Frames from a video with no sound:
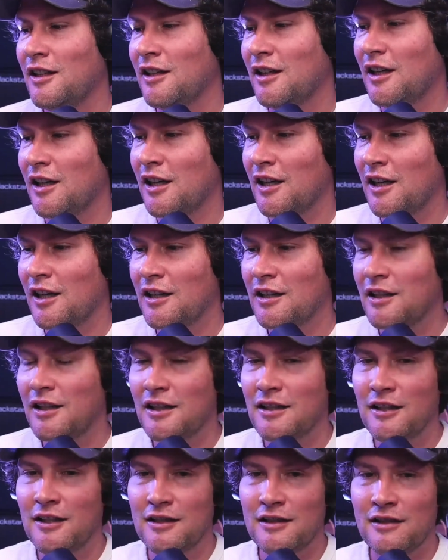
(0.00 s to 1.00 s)
Uh,
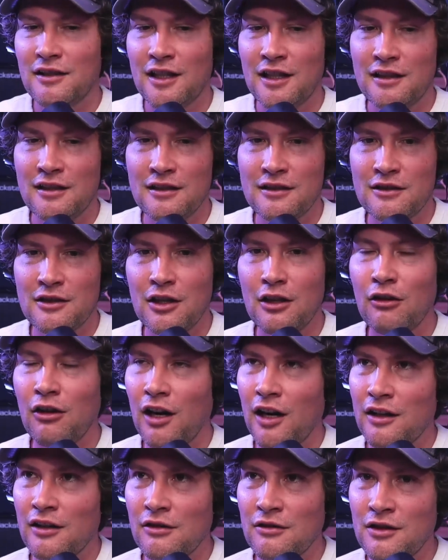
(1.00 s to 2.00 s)
he does like this no
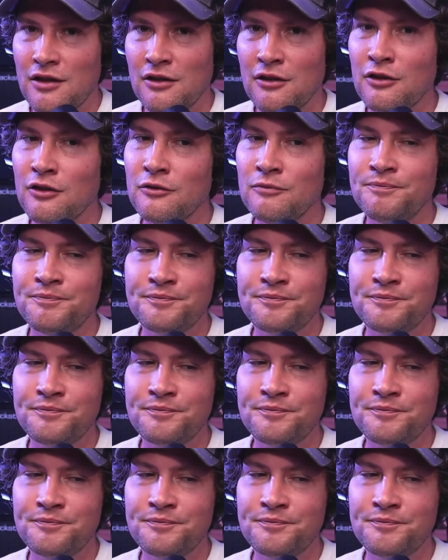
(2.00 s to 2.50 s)
auto tune